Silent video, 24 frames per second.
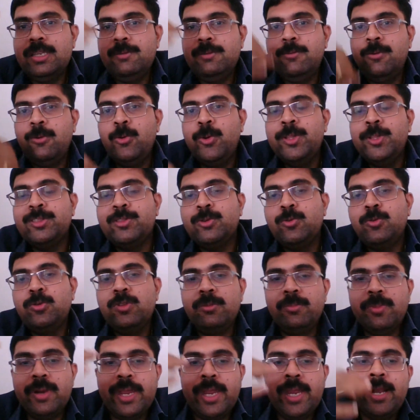flowing through the
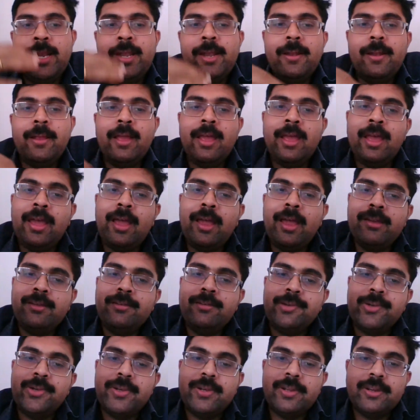brain,
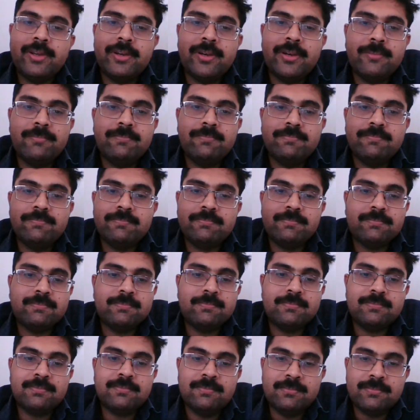and
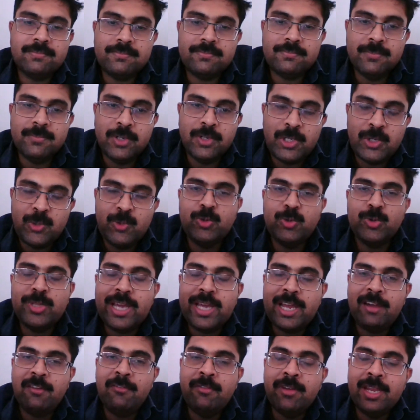due to
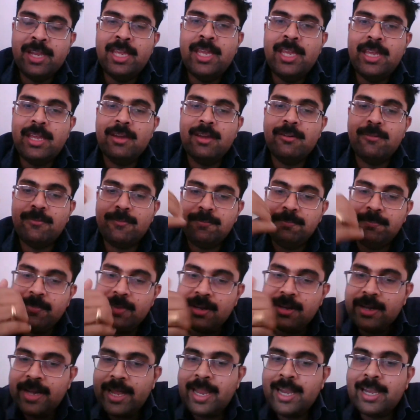that very
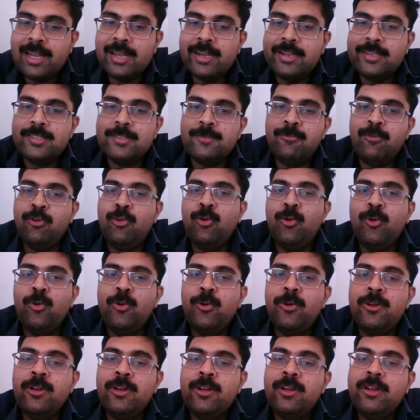endless
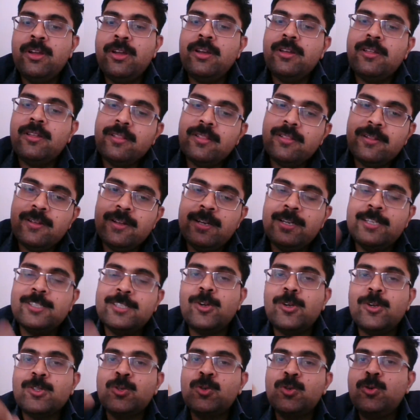flow, it is
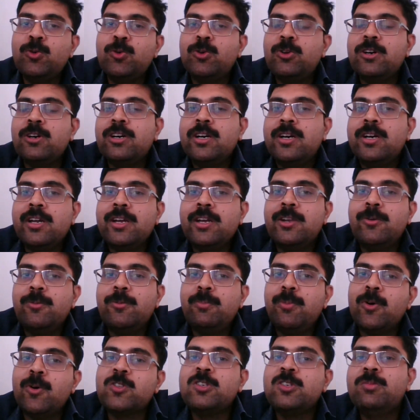also
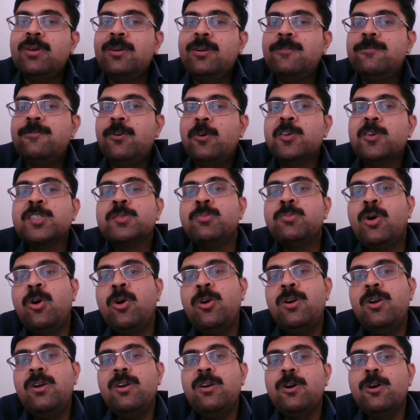possible for
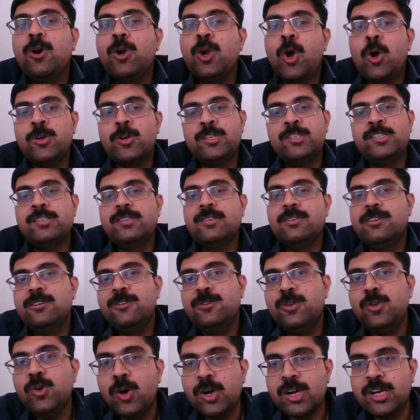small clots
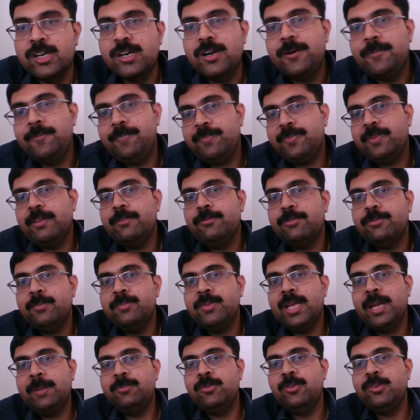to occur from
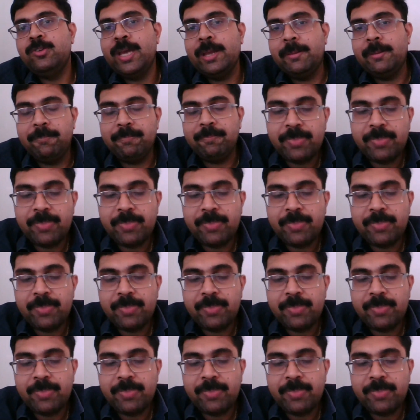time to time.